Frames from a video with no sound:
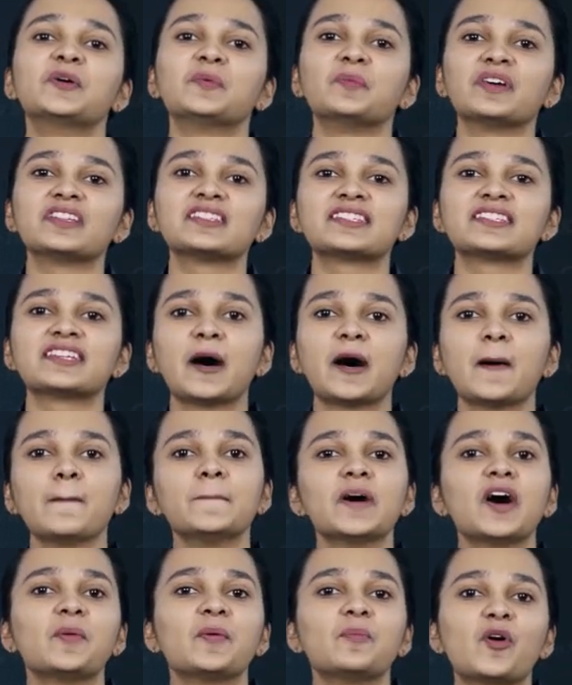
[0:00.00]
with some
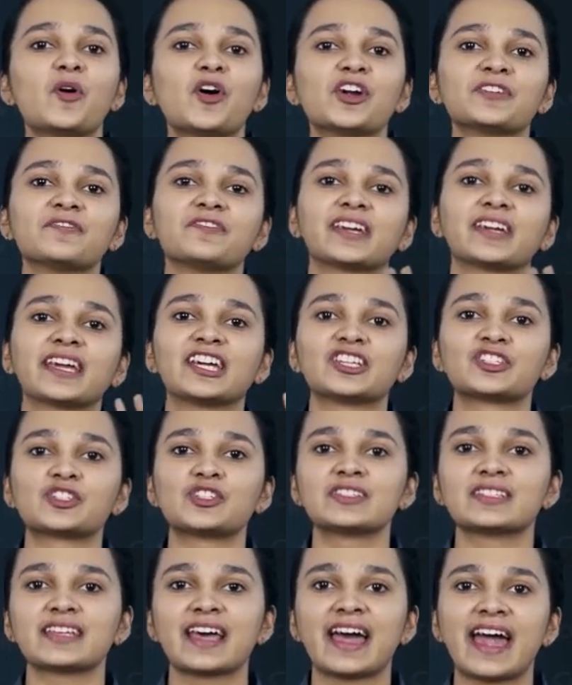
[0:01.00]

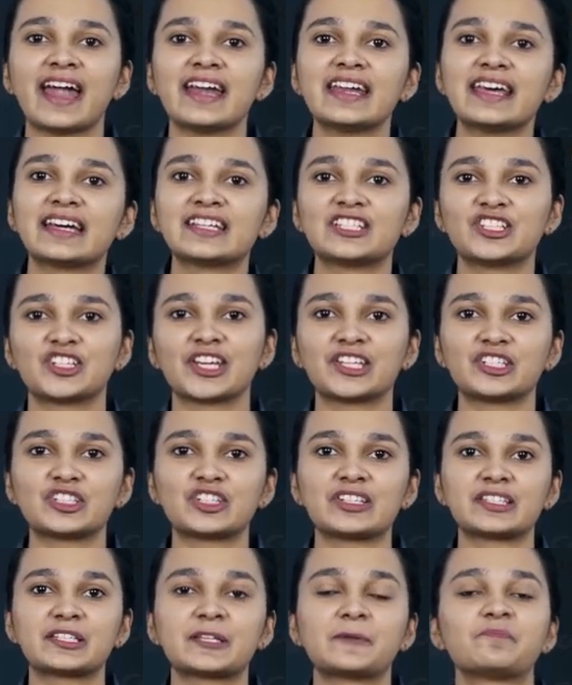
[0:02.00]
modifications and
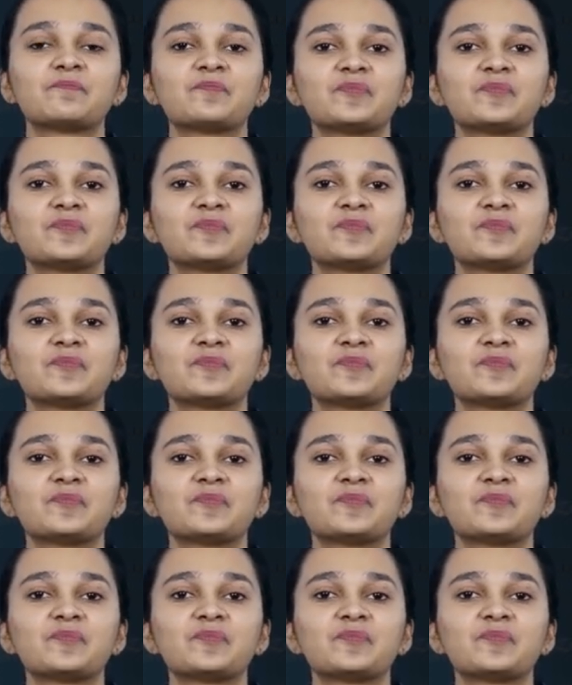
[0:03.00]
changes.